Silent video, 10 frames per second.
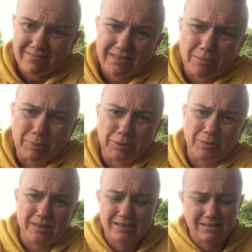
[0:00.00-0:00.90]
the blue
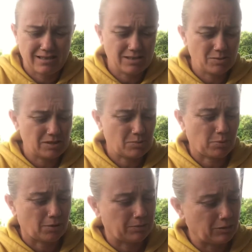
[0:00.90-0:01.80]
ones, these ones
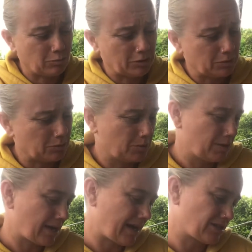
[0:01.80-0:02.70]
probably will
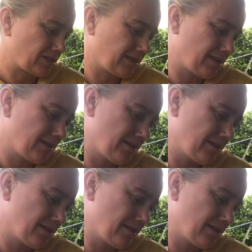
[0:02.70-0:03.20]
actually,